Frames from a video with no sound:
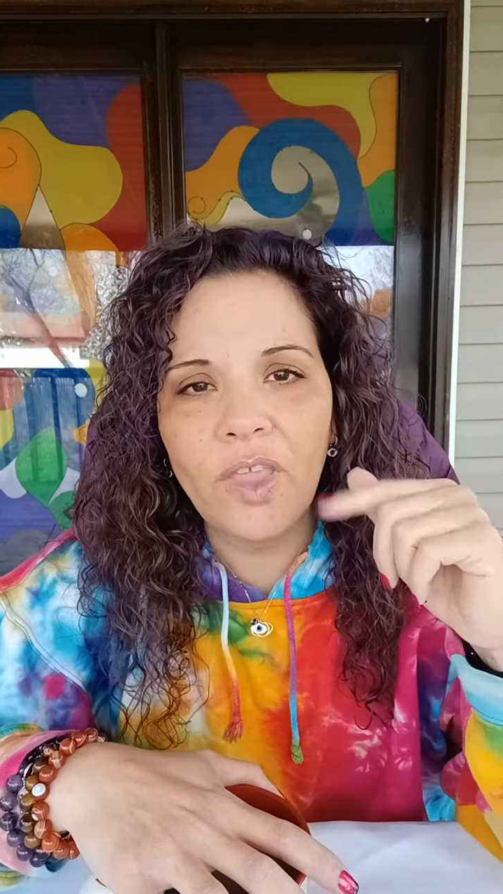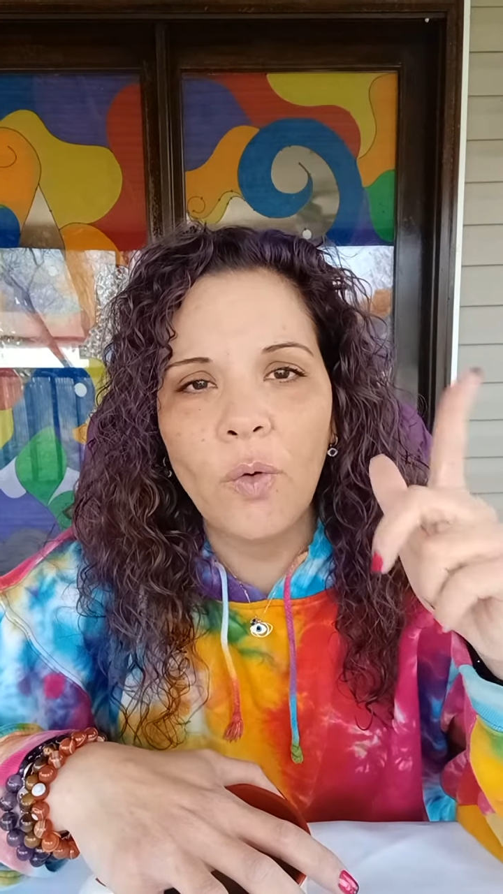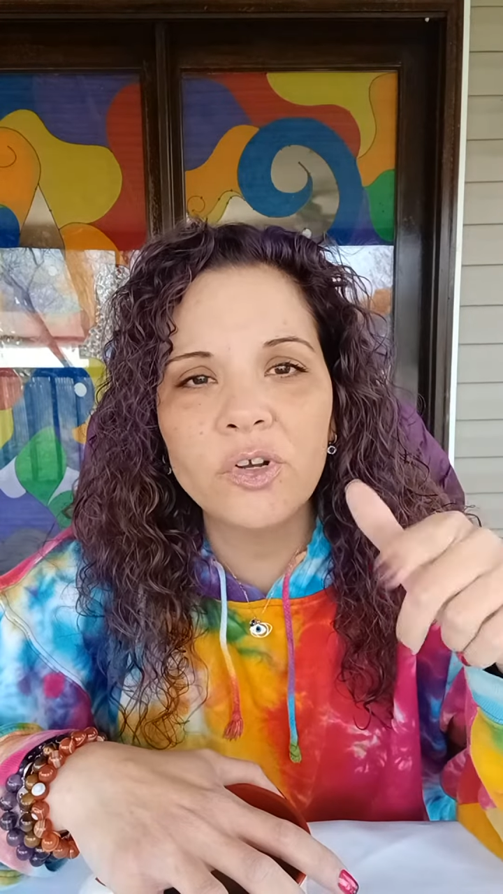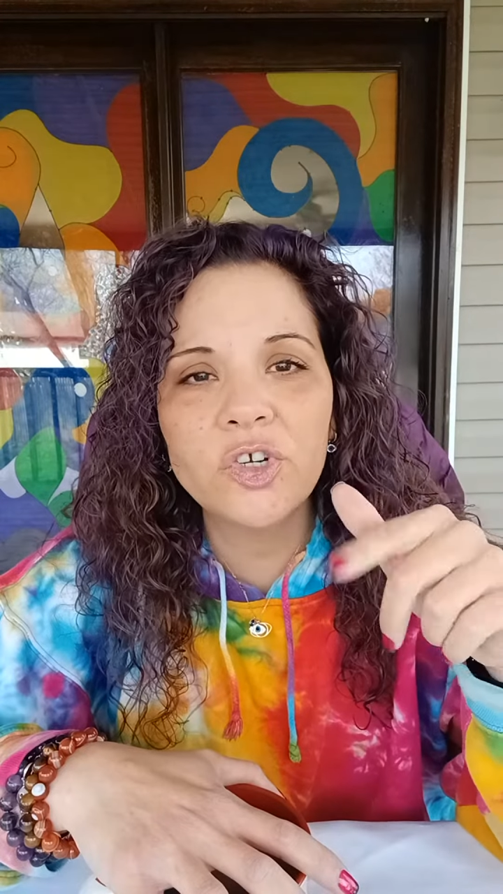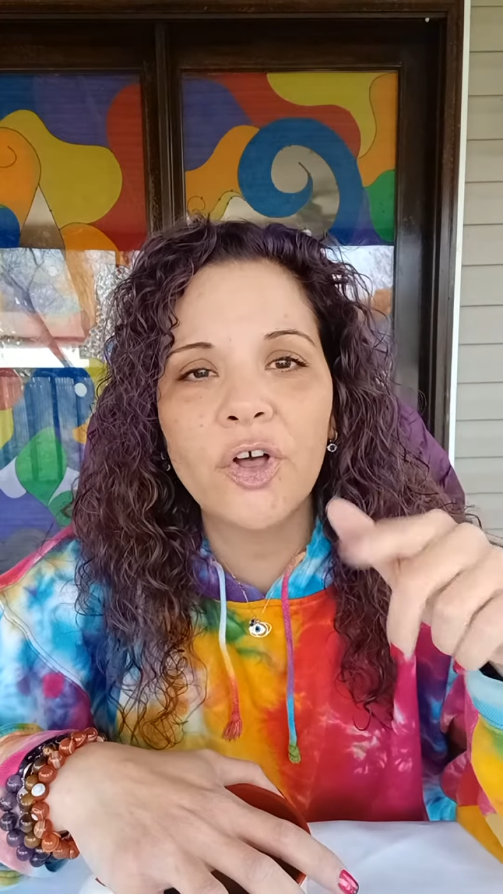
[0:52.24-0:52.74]

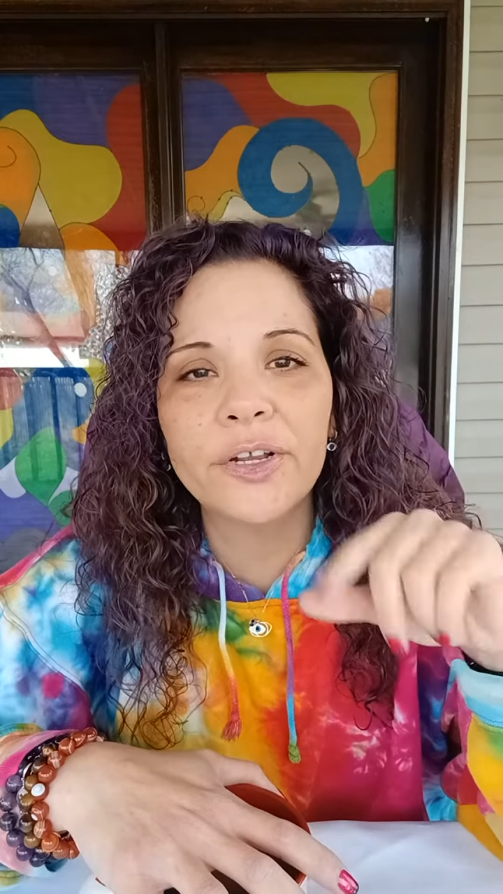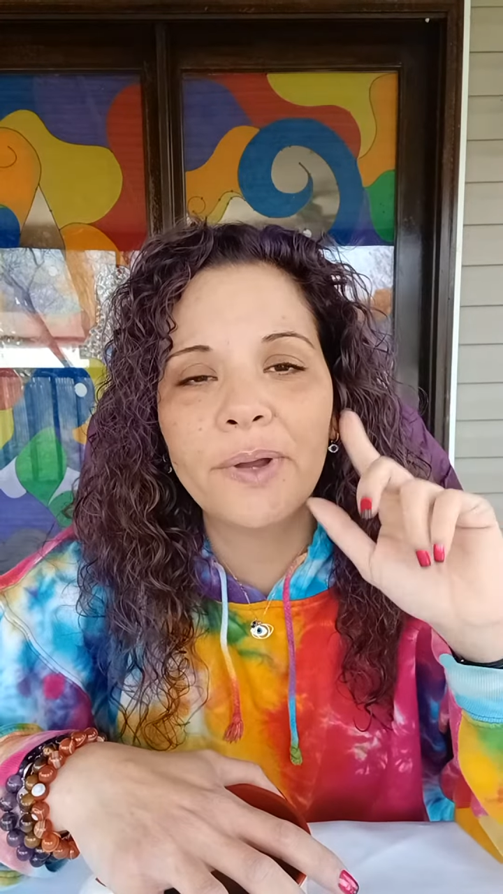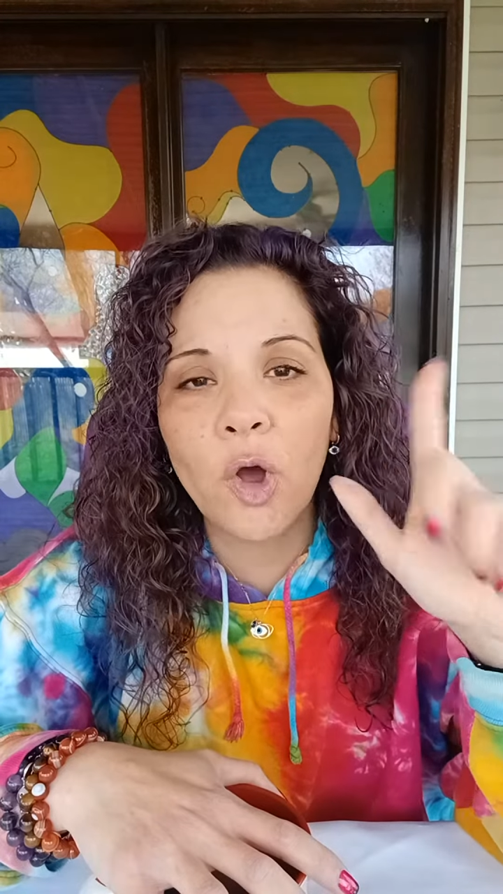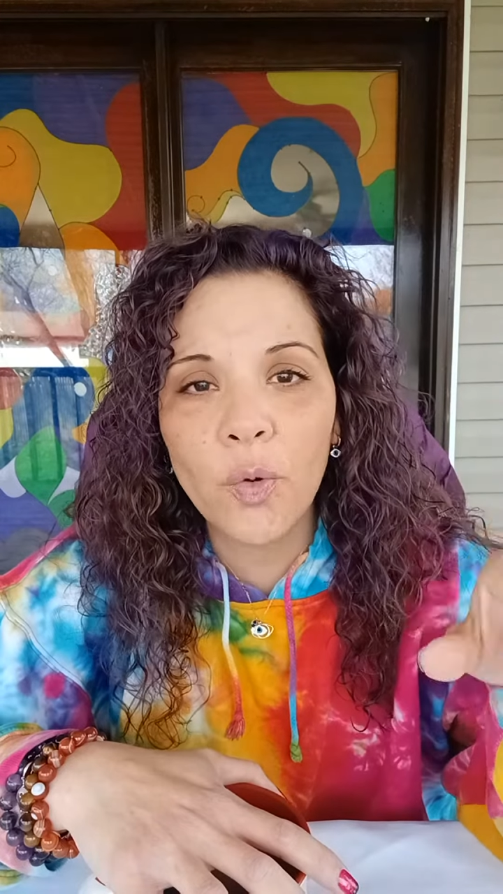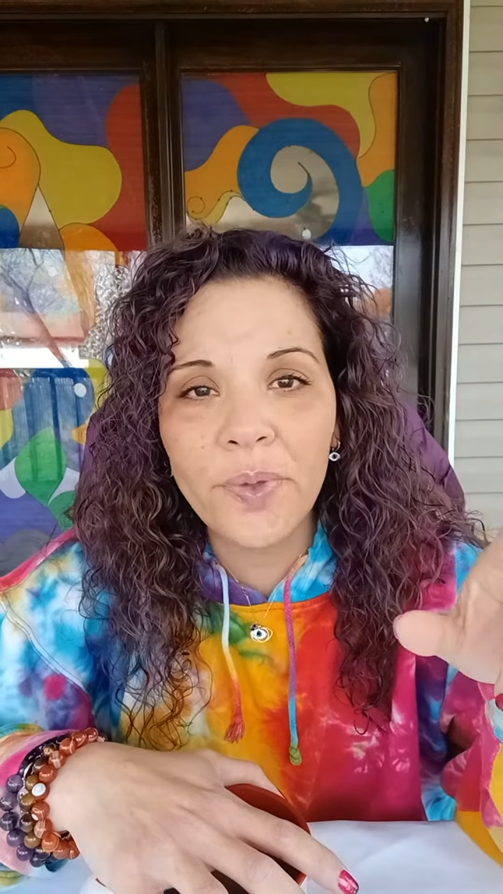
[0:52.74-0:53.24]

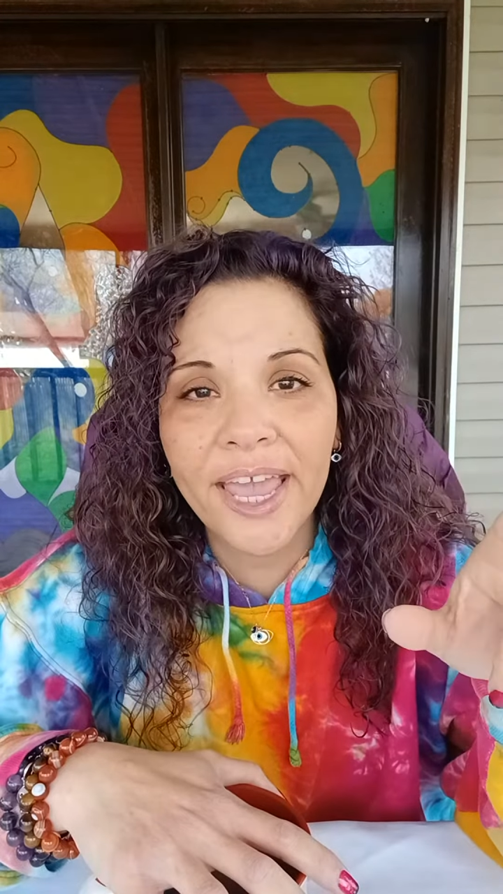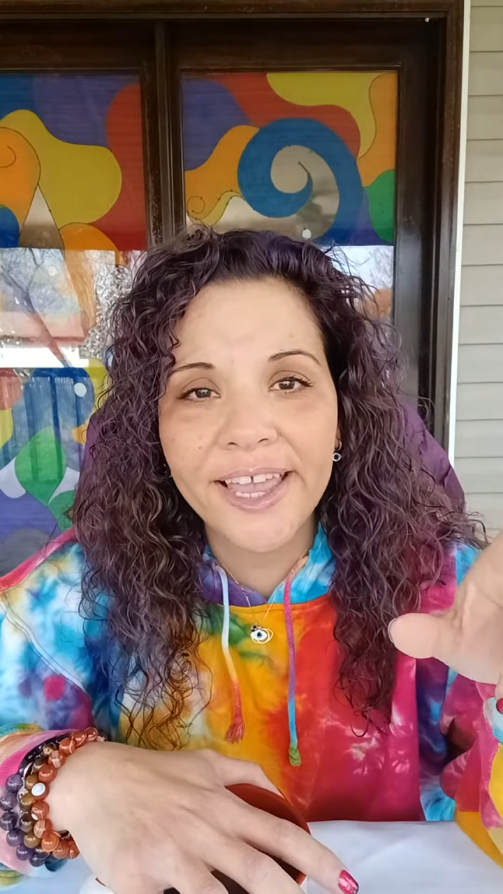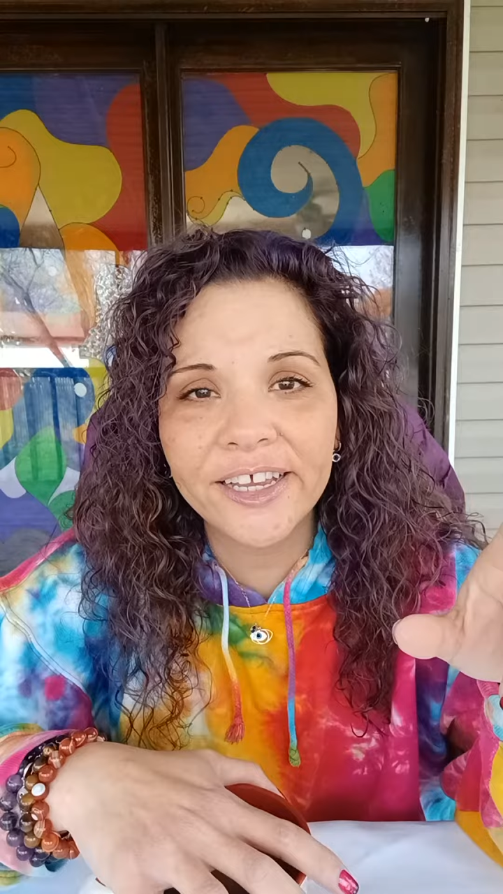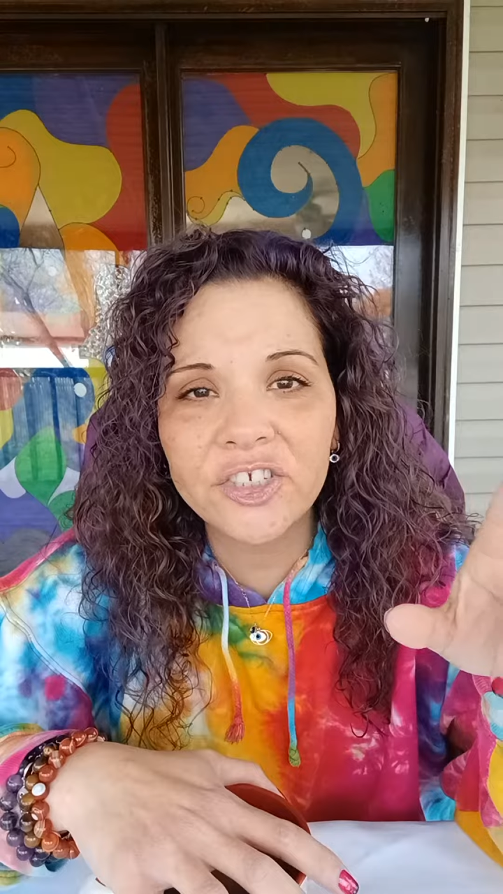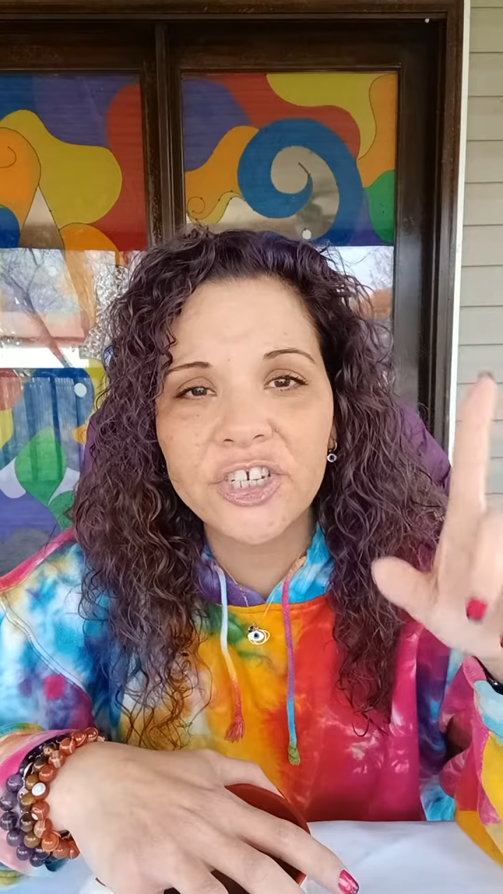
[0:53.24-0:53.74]

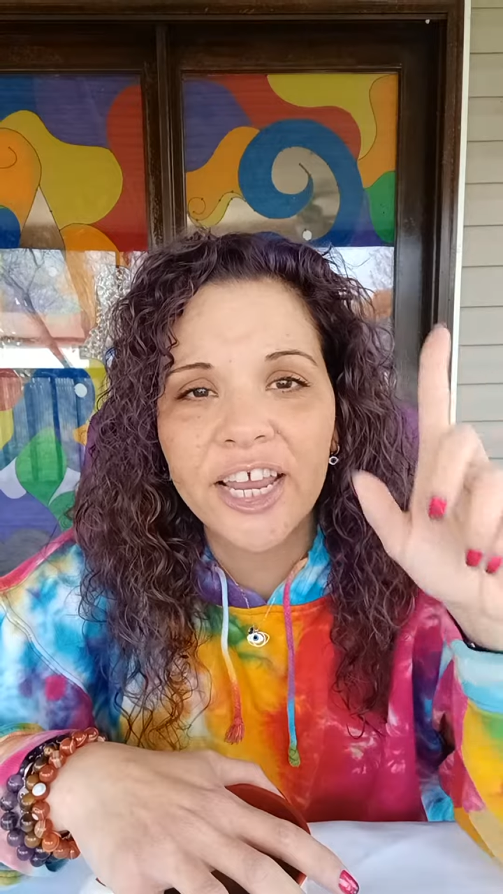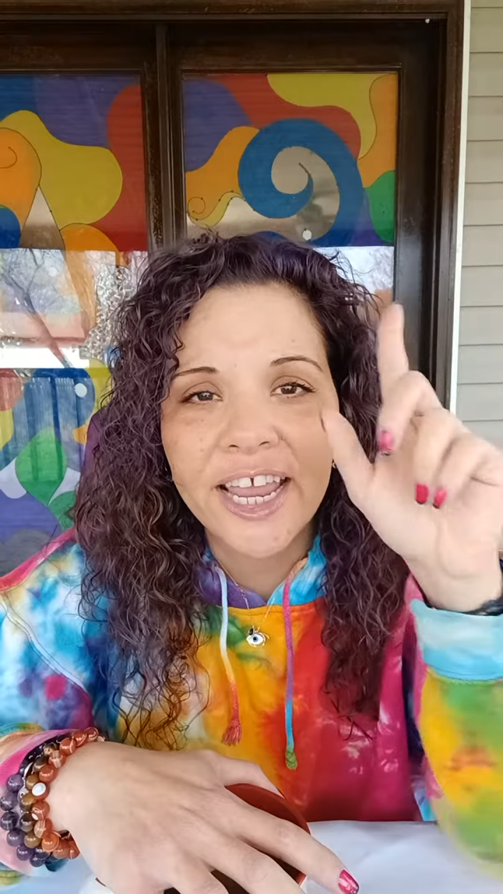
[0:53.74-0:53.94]
homepage,